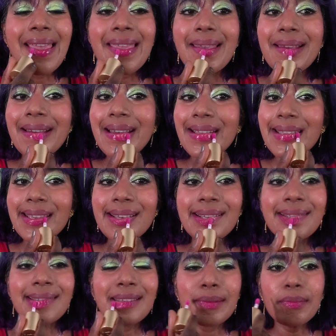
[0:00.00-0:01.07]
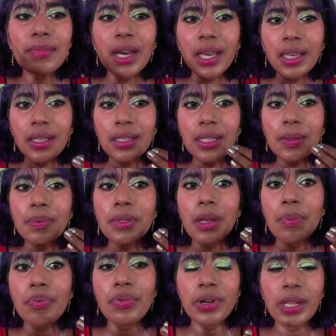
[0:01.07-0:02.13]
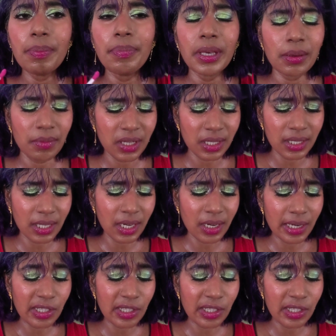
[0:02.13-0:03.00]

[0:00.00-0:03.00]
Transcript: So as you can see, my lips are pretty pigmented.